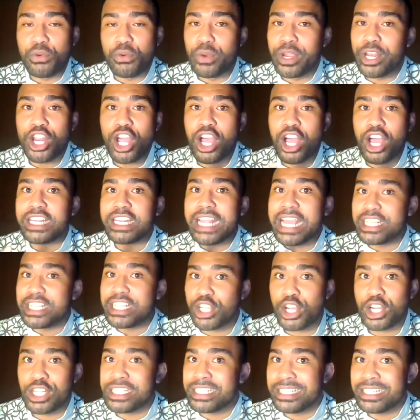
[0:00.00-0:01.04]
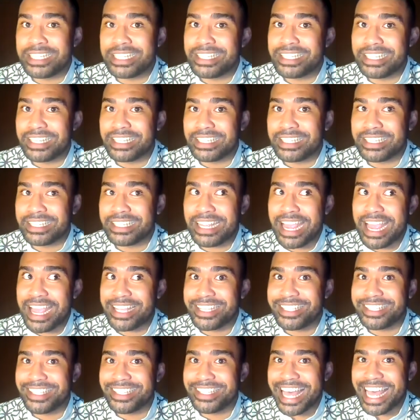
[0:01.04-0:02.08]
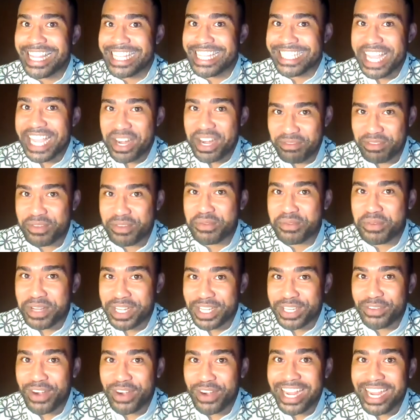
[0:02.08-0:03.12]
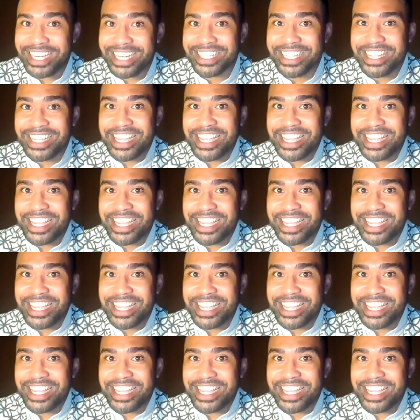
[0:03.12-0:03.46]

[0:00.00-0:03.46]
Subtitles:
We're not as consistent as the other side of the world, right?